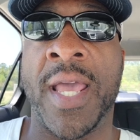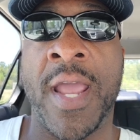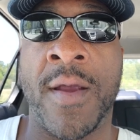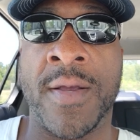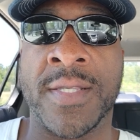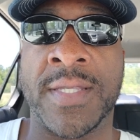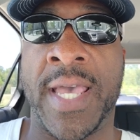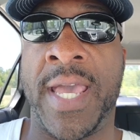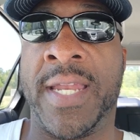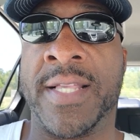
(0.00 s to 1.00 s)
Harris,
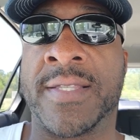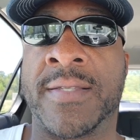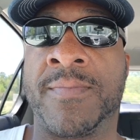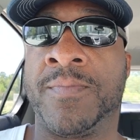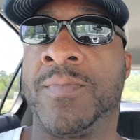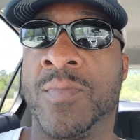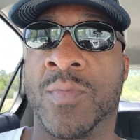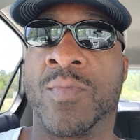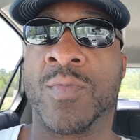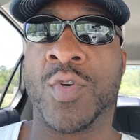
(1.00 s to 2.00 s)
and it's
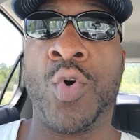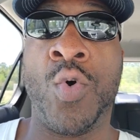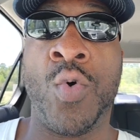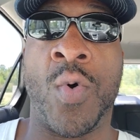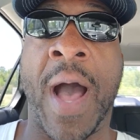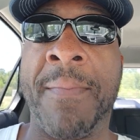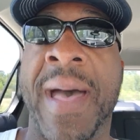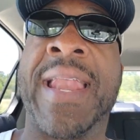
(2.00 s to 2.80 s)
cool. I